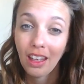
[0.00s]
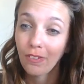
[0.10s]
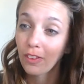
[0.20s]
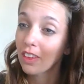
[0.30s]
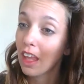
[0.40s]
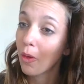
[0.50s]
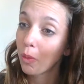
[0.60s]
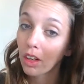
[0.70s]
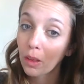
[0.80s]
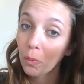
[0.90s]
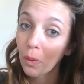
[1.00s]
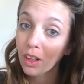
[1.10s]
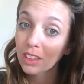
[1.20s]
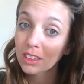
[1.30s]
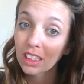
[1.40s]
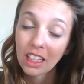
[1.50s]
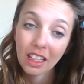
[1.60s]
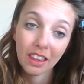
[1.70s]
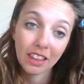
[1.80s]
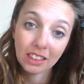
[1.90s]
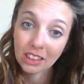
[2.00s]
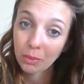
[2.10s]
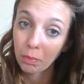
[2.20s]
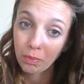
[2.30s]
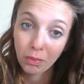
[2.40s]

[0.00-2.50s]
If you're that worrywart, this is